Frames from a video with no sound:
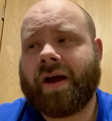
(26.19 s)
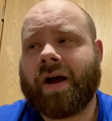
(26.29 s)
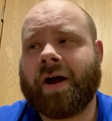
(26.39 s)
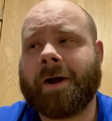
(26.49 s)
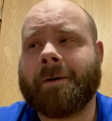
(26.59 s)

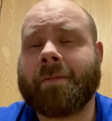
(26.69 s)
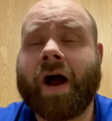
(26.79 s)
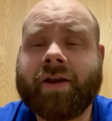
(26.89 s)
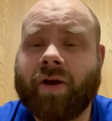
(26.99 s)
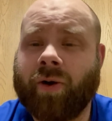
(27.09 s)

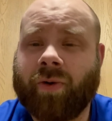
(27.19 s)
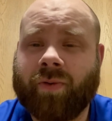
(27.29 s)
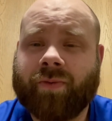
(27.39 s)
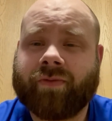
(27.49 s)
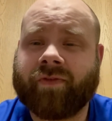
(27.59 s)
I
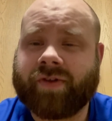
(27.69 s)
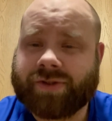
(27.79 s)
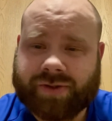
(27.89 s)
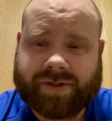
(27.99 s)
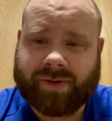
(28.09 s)
know the
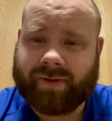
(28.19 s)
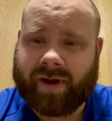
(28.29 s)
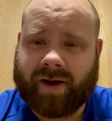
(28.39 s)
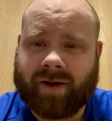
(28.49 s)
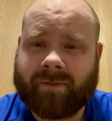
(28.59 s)
fish are still
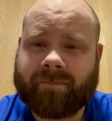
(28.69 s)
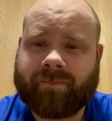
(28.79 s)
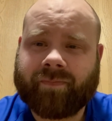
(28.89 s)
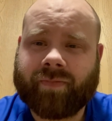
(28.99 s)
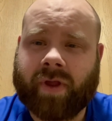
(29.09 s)
there.
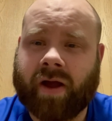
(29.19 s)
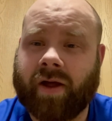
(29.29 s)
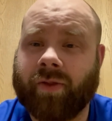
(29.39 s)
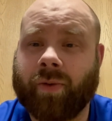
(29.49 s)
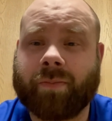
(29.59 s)

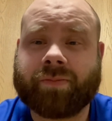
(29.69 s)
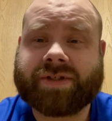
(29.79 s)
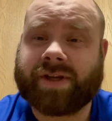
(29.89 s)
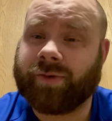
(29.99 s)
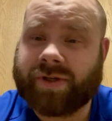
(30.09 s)
The
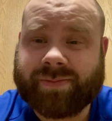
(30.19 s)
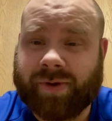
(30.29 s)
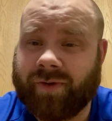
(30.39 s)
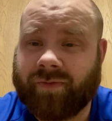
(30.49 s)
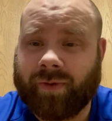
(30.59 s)
scenery is
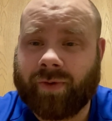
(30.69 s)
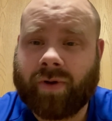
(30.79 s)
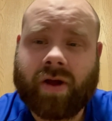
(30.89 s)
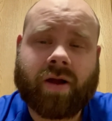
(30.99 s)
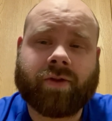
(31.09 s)
beautiful.
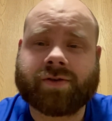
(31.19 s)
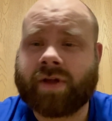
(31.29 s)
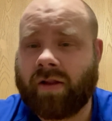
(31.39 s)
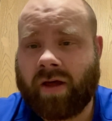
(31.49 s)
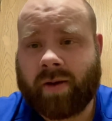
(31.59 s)
There's
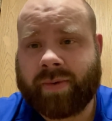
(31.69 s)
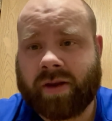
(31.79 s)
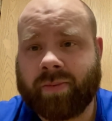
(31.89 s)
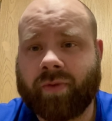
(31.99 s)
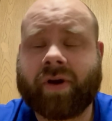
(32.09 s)
not a lot of
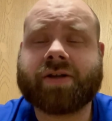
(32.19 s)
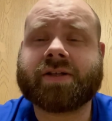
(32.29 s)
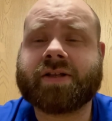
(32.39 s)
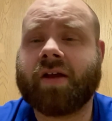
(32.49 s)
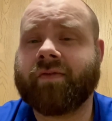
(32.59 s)
people. There's a
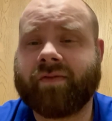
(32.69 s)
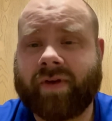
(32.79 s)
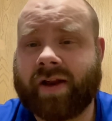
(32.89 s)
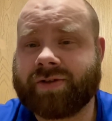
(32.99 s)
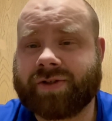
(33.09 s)
ton of
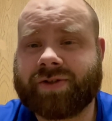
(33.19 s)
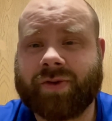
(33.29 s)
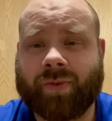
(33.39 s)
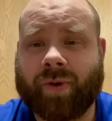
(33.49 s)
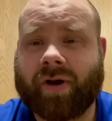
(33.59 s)
advantages to
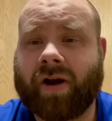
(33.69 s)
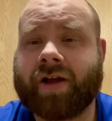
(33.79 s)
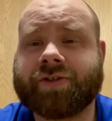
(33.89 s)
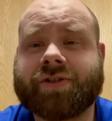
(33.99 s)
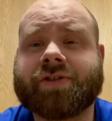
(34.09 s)
the winter. I
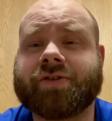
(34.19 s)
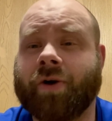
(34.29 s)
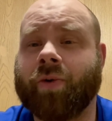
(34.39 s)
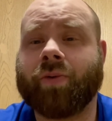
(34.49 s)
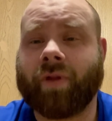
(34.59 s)
just
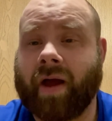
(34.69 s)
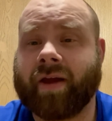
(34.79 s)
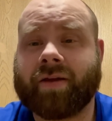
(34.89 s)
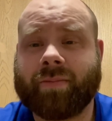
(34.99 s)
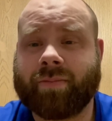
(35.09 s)
don't
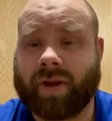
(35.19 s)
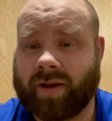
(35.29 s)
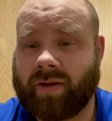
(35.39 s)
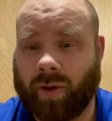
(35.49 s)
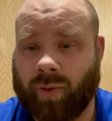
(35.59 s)
like
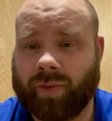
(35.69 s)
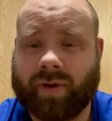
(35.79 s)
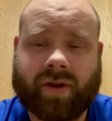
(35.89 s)
being cold.